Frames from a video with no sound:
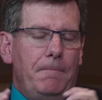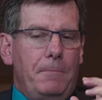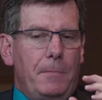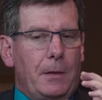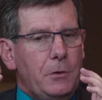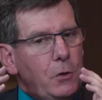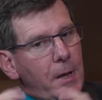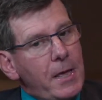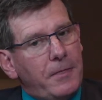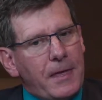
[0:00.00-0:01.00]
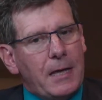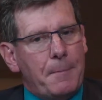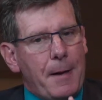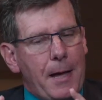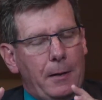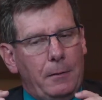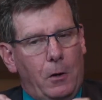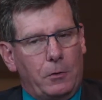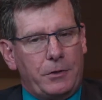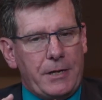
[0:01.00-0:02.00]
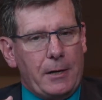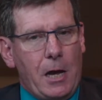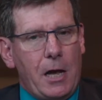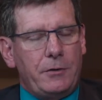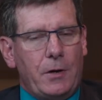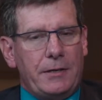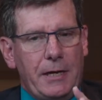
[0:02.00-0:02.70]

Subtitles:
The unique thing about ultrasound contrast